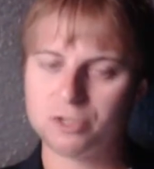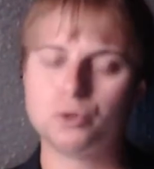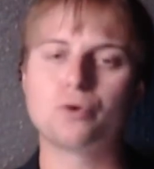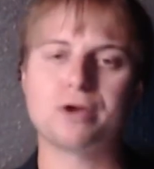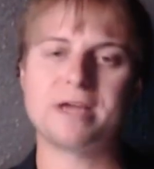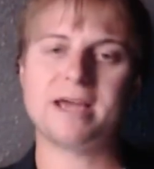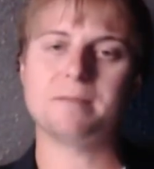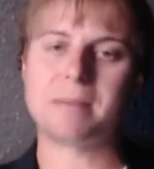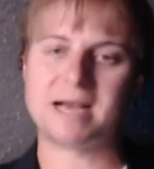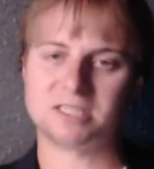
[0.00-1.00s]
to
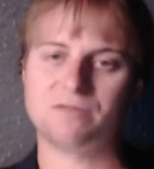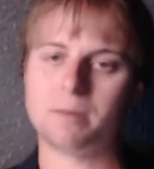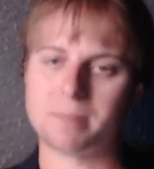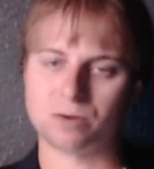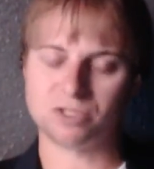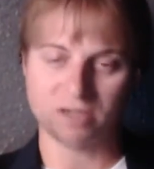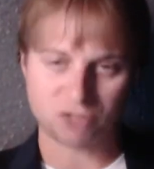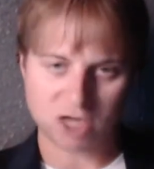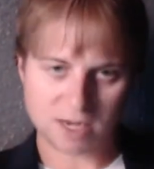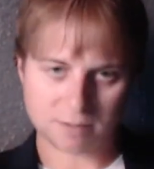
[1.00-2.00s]
create massive amounts
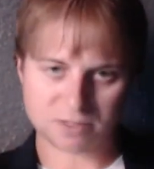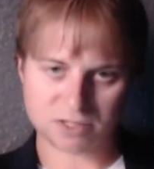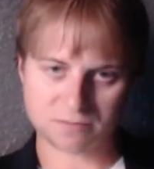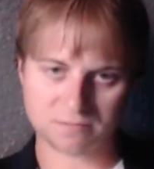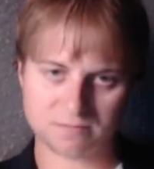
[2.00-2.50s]
of jobs.